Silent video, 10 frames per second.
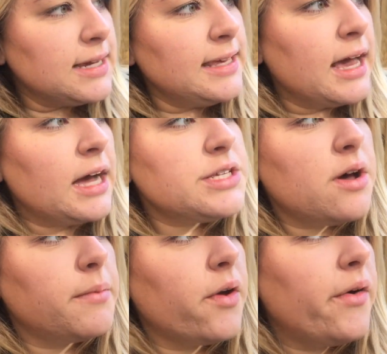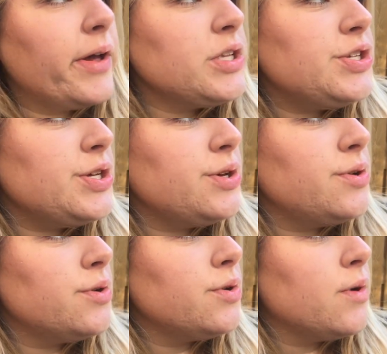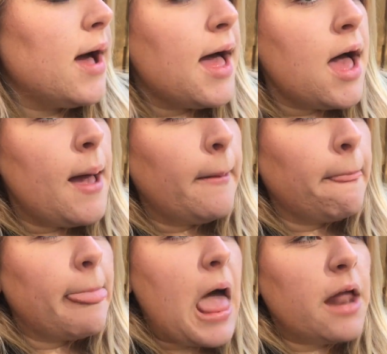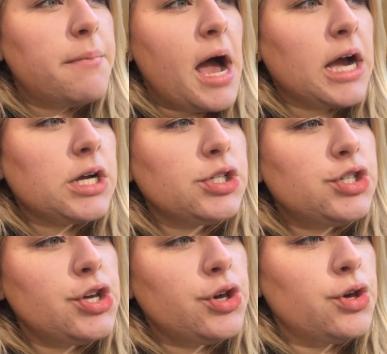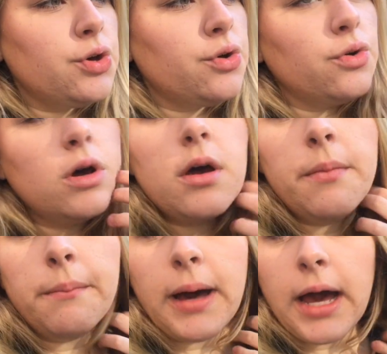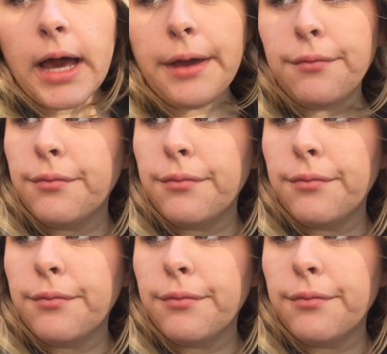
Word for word: yeah, so I'm going to head back to my